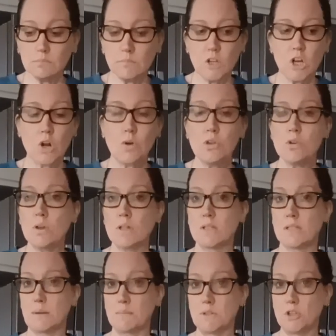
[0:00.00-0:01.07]
you know, you can
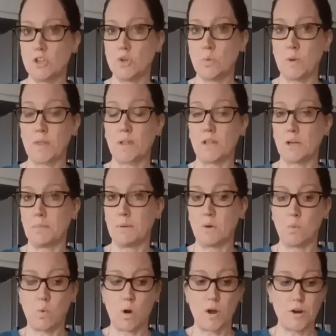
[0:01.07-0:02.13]
substitute with a little bit of
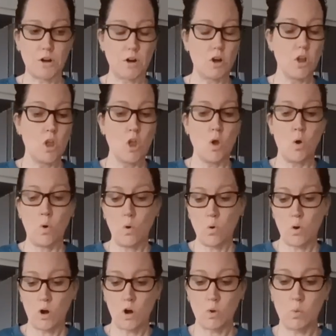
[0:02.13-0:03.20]
water,
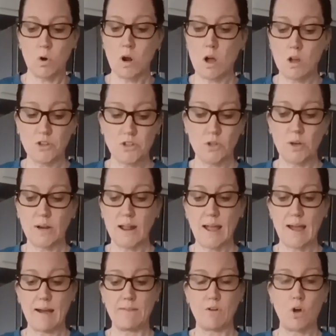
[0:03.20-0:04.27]
or we're also going to
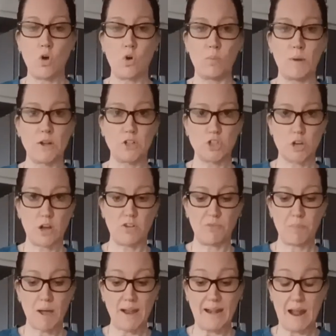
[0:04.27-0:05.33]
have a whole bunch of
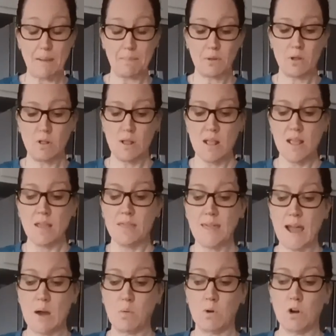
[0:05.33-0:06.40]
pineapple
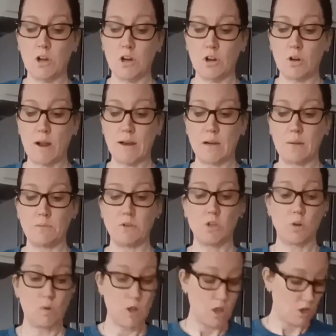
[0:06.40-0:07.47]
that we're going to grind up
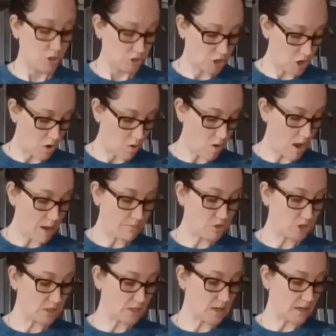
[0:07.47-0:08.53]
too. So I'm
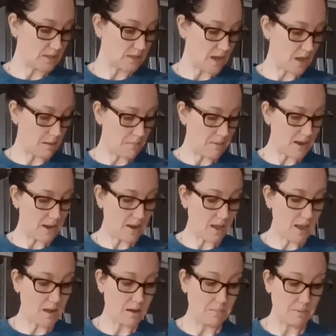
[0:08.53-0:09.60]
just going to take a minute
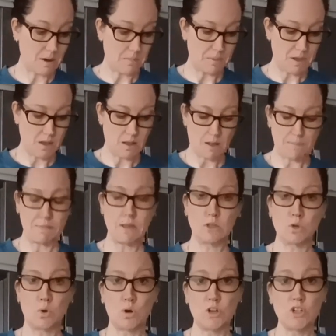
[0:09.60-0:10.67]
and I'm going to peel up these
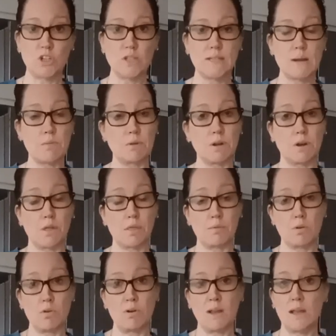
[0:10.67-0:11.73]
oranges, and we're going to
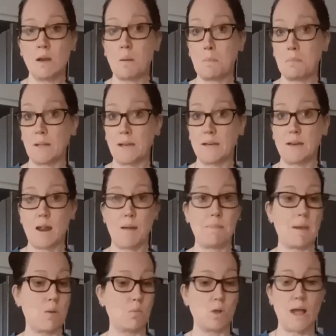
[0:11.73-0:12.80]
throw it in, blend it up,
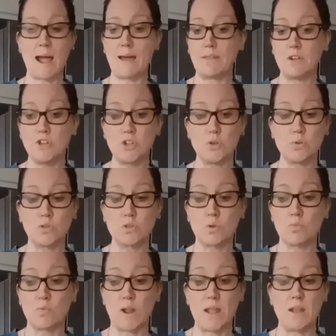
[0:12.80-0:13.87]
and we'll add the juice
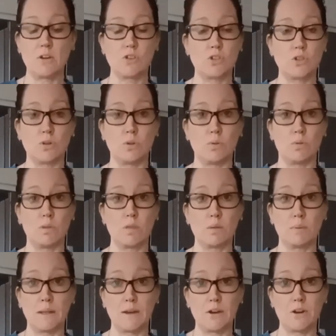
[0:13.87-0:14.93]
right to the
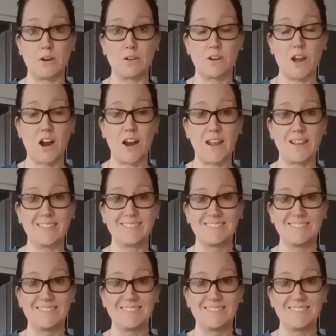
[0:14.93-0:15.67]
blender. All right.